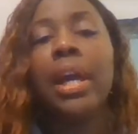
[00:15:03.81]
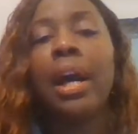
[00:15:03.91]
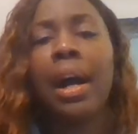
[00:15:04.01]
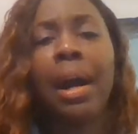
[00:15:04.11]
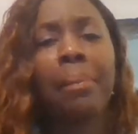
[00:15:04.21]

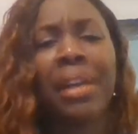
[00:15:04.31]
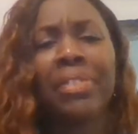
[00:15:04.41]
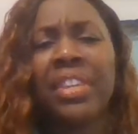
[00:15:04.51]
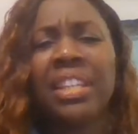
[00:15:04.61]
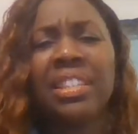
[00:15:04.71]
I
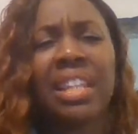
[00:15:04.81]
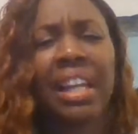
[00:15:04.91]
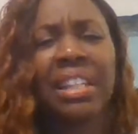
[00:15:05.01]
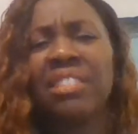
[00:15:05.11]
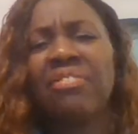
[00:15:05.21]
think it's
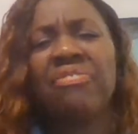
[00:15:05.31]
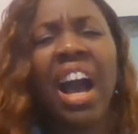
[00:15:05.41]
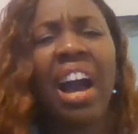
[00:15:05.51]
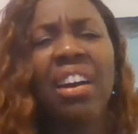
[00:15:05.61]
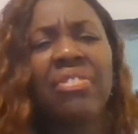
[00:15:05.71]
like, is it
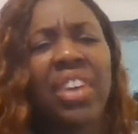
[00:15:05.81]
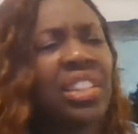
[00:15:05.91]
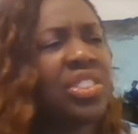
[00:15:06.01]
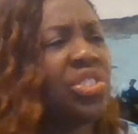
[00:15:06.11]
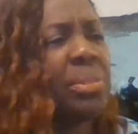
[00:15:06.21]

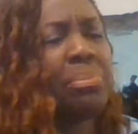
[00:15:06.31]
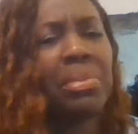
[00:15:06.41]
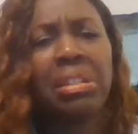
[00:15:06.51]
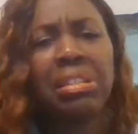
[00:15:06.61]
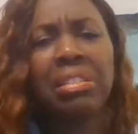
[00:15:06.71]
$500
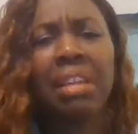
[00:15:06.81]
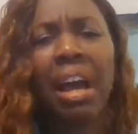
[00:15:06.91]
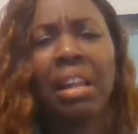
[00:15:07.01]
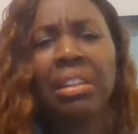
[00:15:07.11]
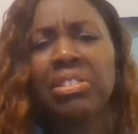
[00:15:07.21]
million?
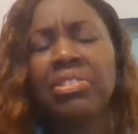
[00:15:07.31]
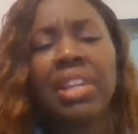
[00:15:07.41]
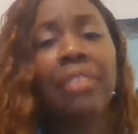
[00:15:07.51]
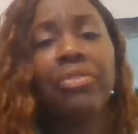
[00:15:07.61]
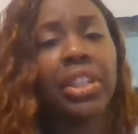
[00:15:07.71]

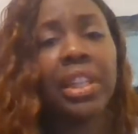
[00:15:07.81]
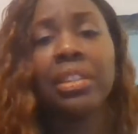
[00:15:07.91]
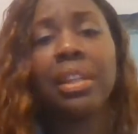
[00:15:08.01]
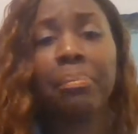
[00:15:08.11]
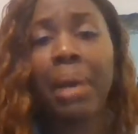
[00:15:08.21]
I forget
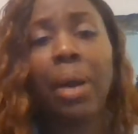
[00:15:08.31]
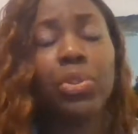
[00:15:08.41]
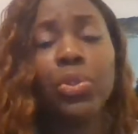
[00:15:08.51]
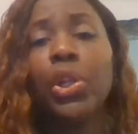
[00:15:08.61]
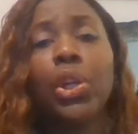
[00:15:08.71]
the amount.
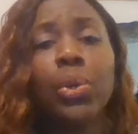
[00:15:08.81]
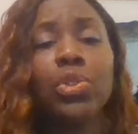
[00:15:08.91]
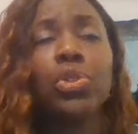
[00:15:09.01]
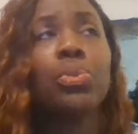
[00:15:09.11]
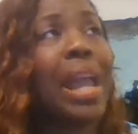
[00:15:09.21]
You can go
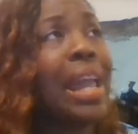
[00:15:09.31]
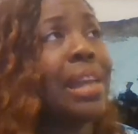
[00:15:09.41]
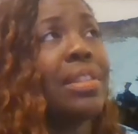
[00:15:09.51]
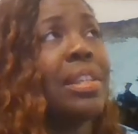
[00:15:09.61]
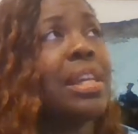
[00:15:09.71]
to
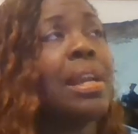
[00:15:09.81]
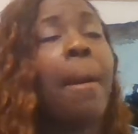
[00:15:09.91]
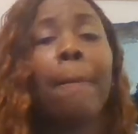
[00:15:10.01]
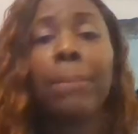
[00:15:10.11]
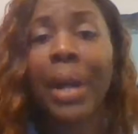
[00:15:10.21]
Anthony
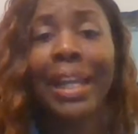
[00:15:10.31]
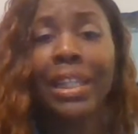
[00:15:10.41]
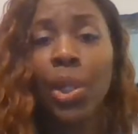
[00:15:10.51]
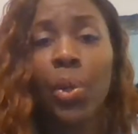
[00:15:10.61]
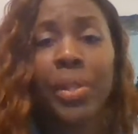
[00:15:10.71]

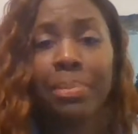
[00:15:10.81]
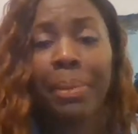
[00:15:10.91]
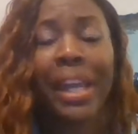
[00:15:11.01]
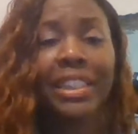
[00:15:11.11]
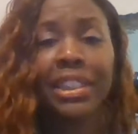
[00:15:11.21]
Brian Logan's
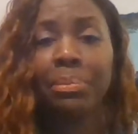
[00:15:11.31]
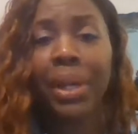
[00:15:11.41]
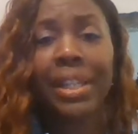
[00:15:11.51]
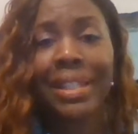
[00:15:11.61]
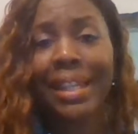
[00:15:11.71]
page. He
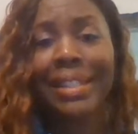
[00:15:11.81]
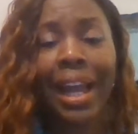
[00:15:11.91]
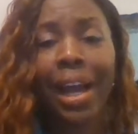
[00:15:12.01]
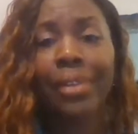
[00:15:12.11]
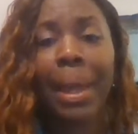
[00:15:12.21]
breaks that
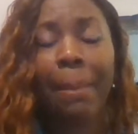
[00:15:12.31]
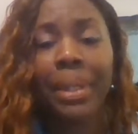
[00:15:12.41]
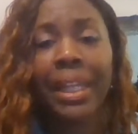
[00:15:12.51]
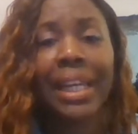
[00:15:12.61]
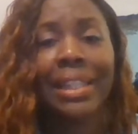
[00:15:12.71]
down, that
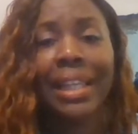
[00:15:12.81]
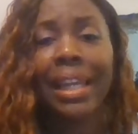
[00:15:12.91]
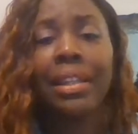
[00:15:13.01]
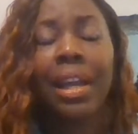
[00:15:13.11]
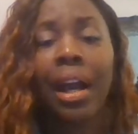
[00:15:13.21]
plan that
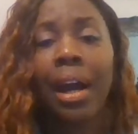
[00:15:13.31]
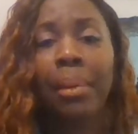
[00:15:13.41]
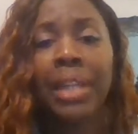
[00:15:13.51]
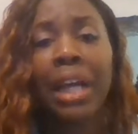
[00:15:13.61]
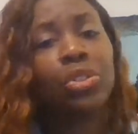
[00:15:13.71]

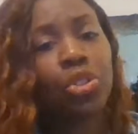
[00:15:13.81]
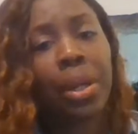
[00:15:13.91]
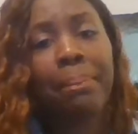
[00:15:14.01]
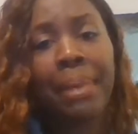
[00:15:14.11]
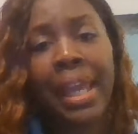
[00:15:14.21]
Donald
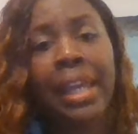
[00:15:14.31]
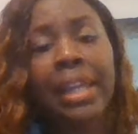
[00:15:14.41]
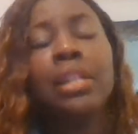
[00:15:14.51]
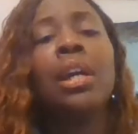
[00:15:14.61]
Trump made